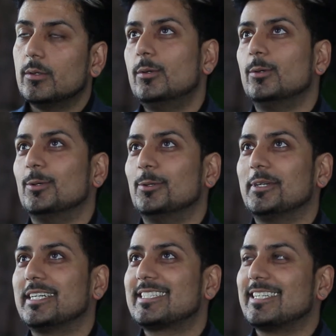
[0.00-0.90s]
Oh,
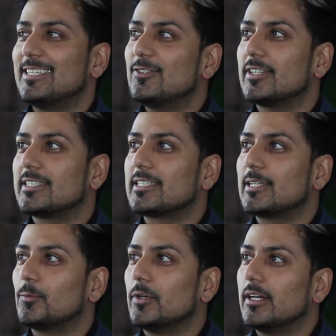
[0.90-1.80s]
that's an
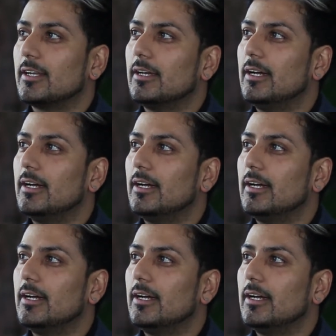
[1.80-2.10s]
interesting one.